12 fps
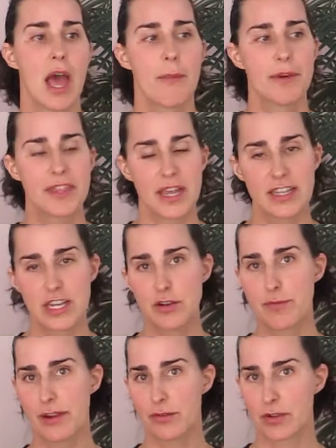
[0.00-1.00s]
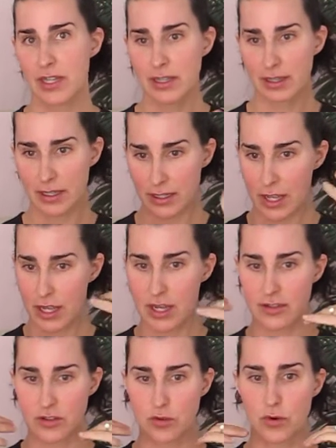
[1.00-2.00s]
But the idea with microneedling
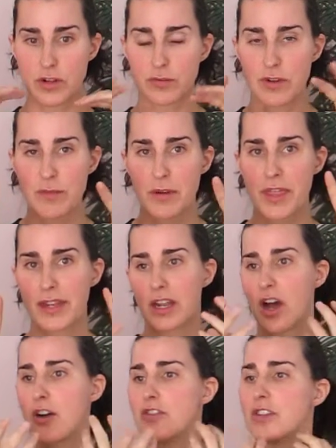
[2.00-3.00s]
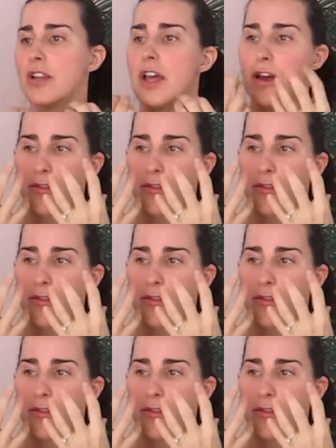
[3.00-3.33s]
is it's going to rebuild that collagen,